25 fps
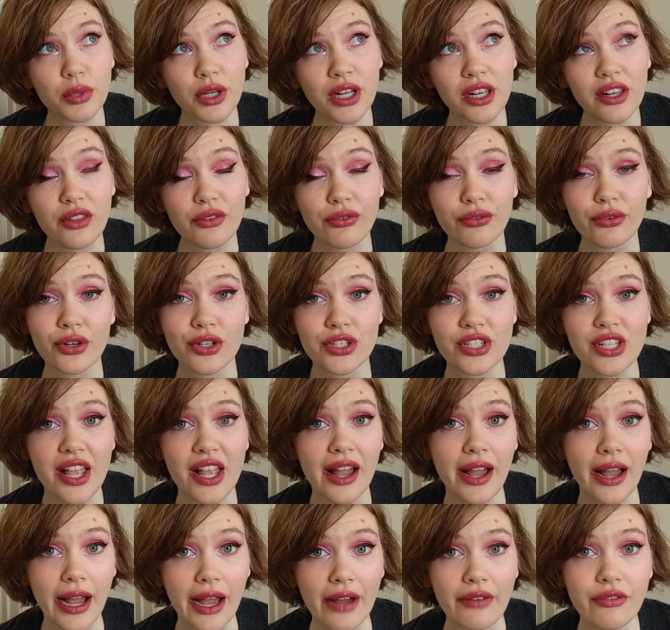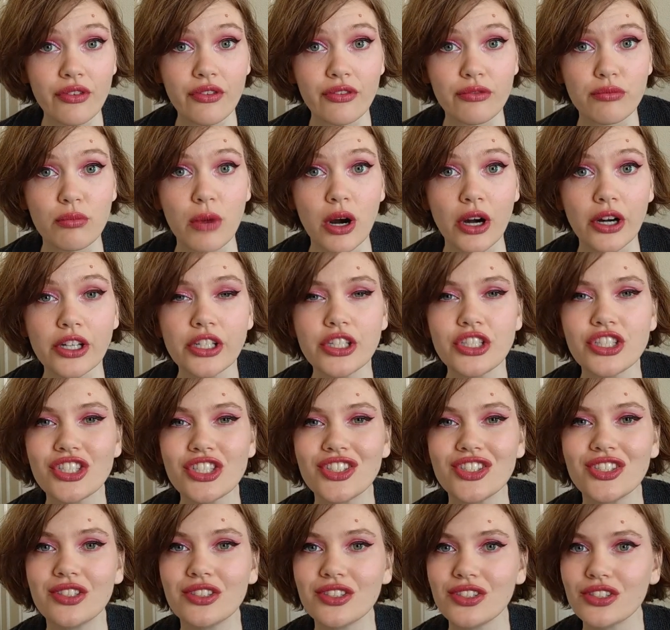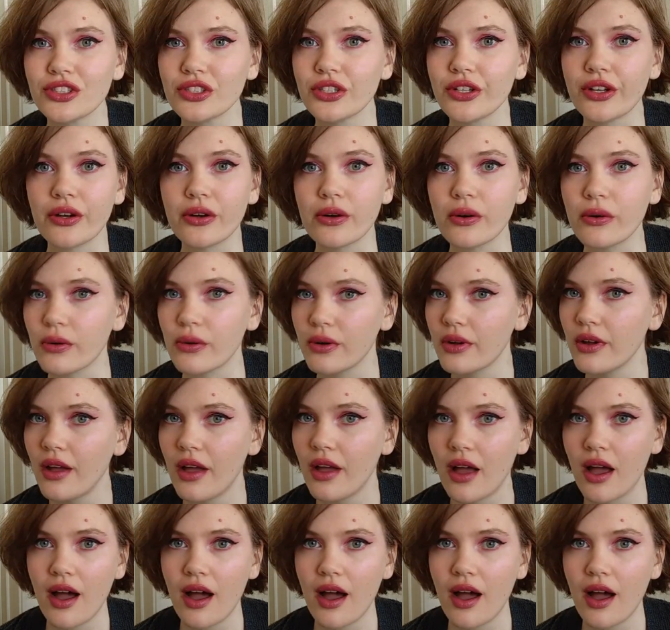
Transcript: probably the first half of March. So